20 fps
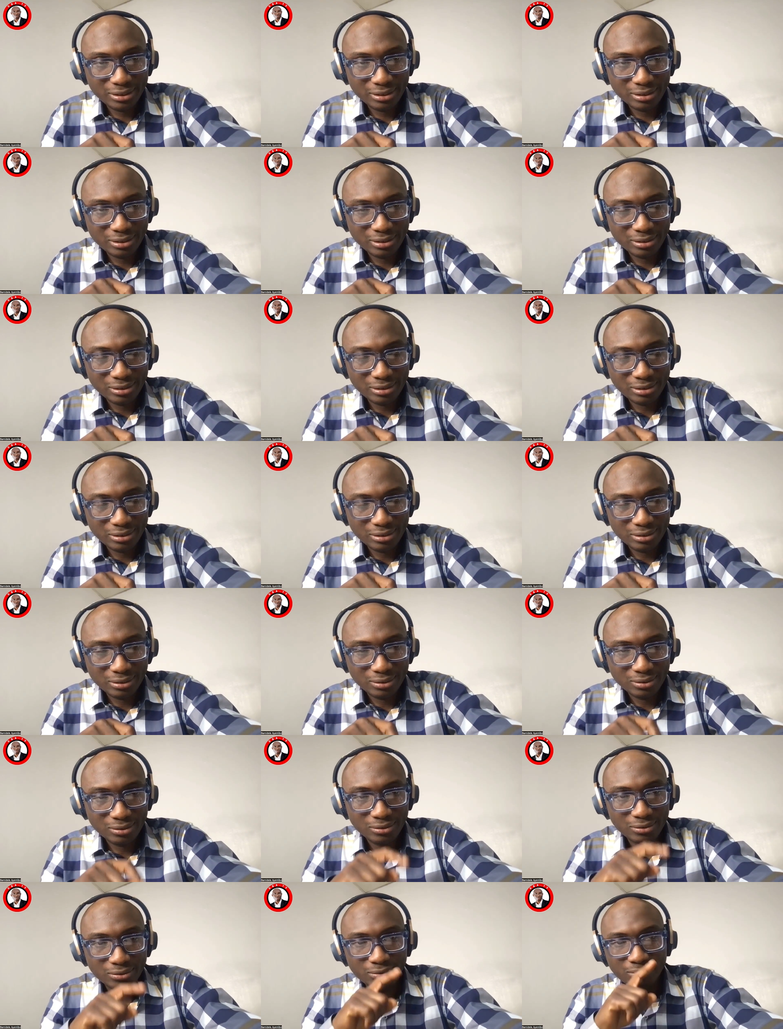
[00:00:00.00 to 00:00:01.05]

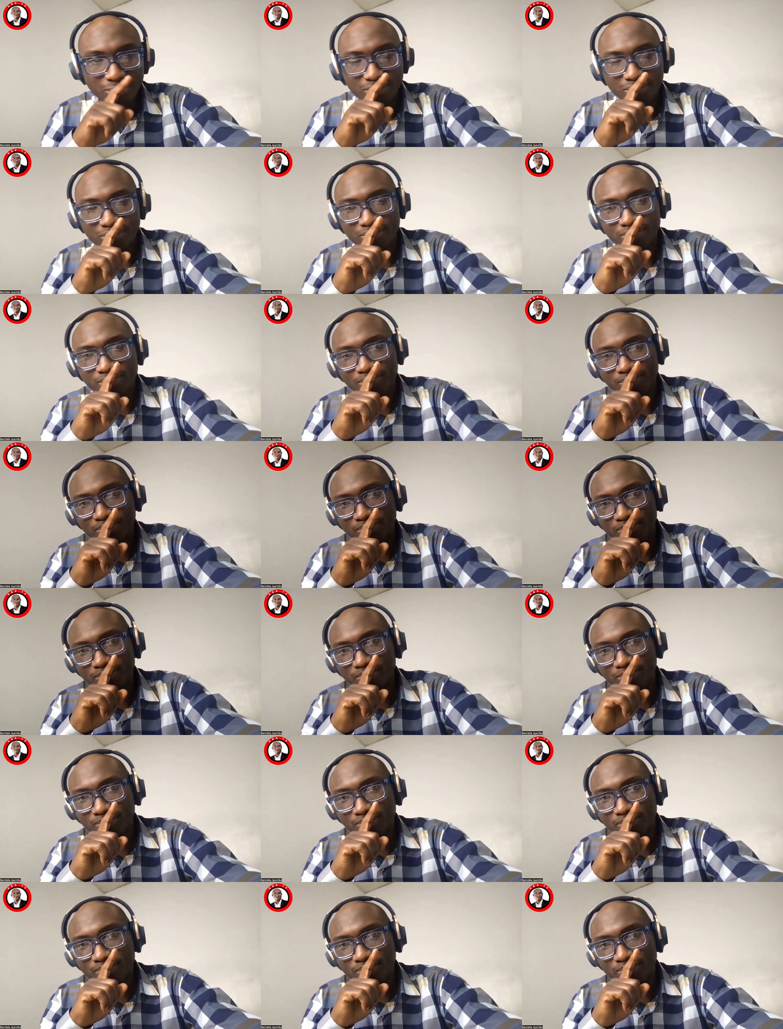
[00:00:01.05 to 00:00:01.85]
[no speech]